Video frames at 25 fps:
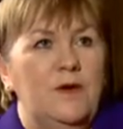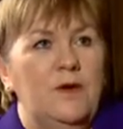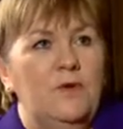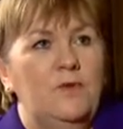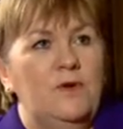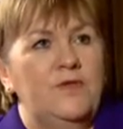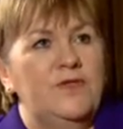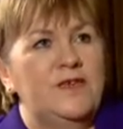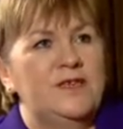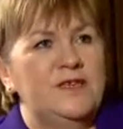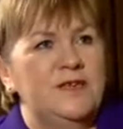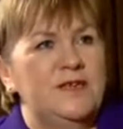
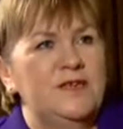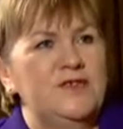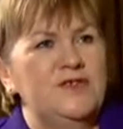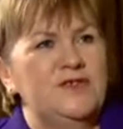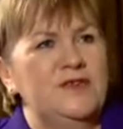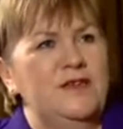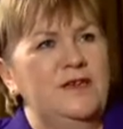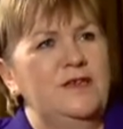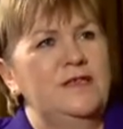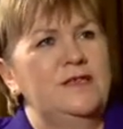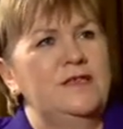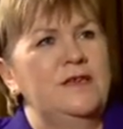Well, there's an
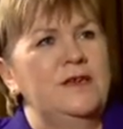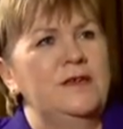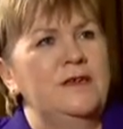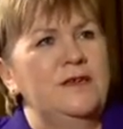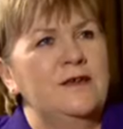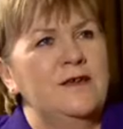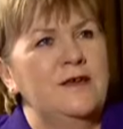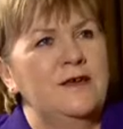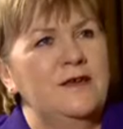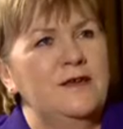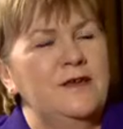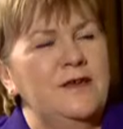interesting
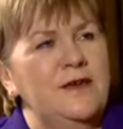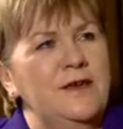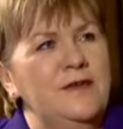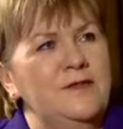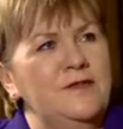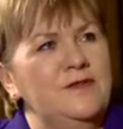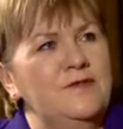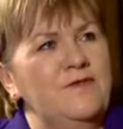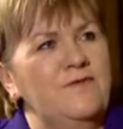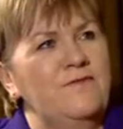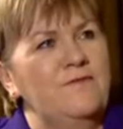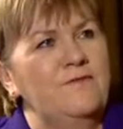
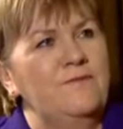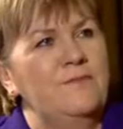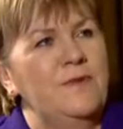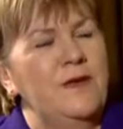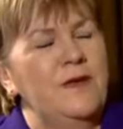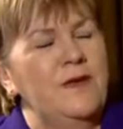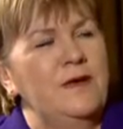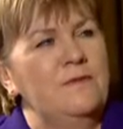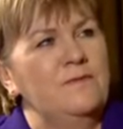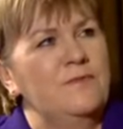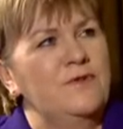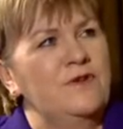kind of
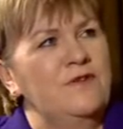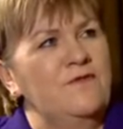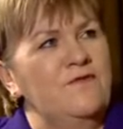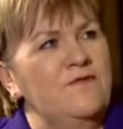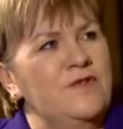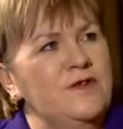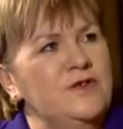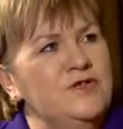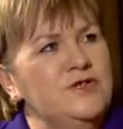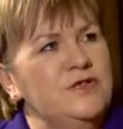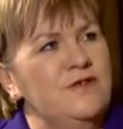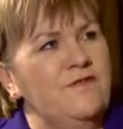
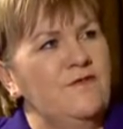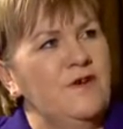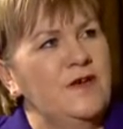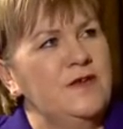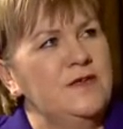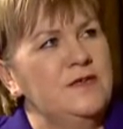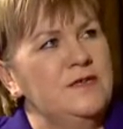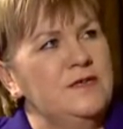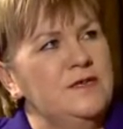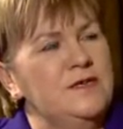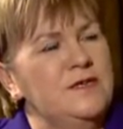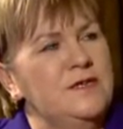conflation of
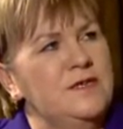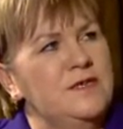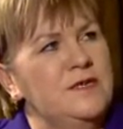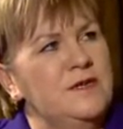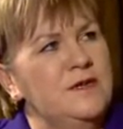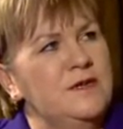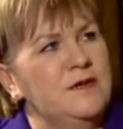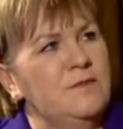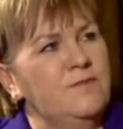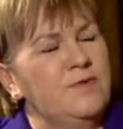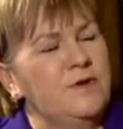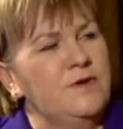ideas
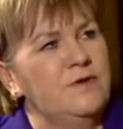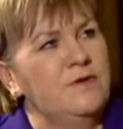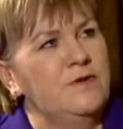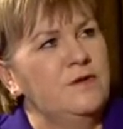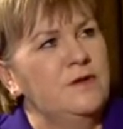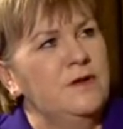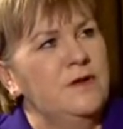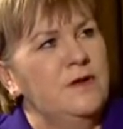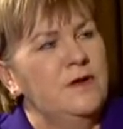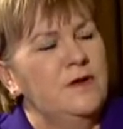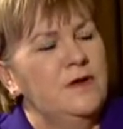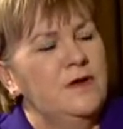here about
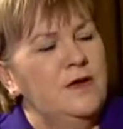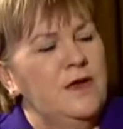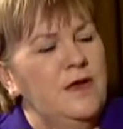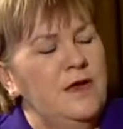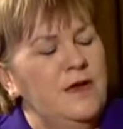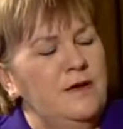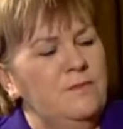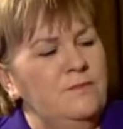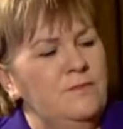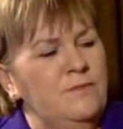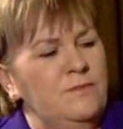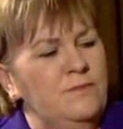
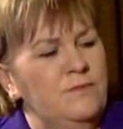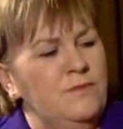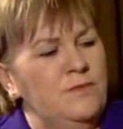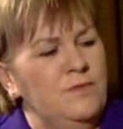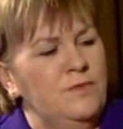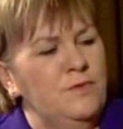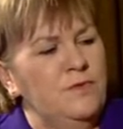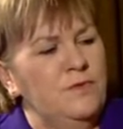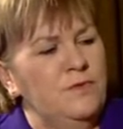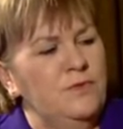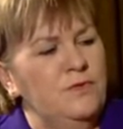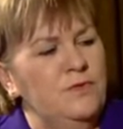
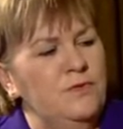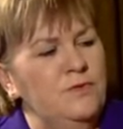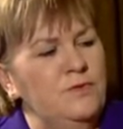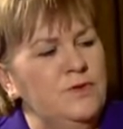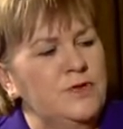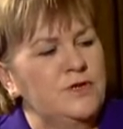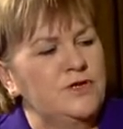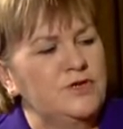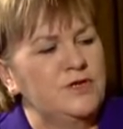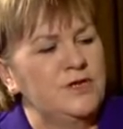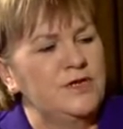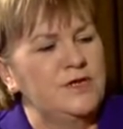who
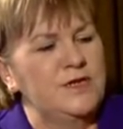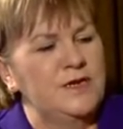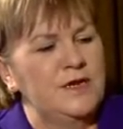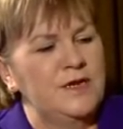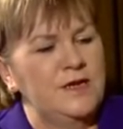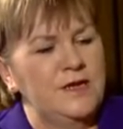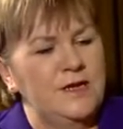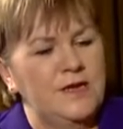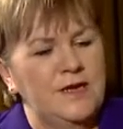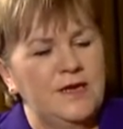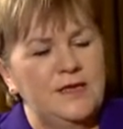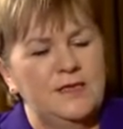we're treating
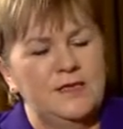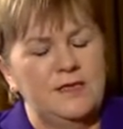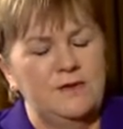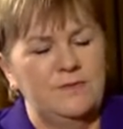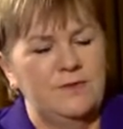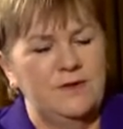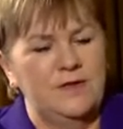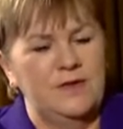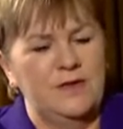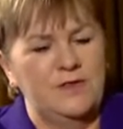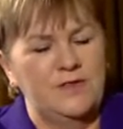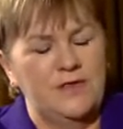against. I
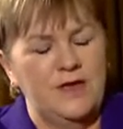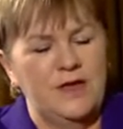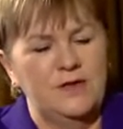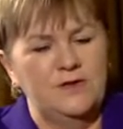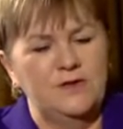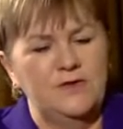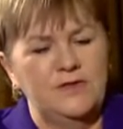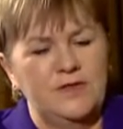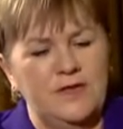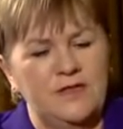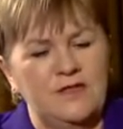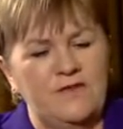mean, I
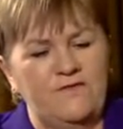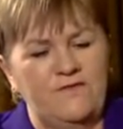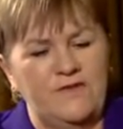do think the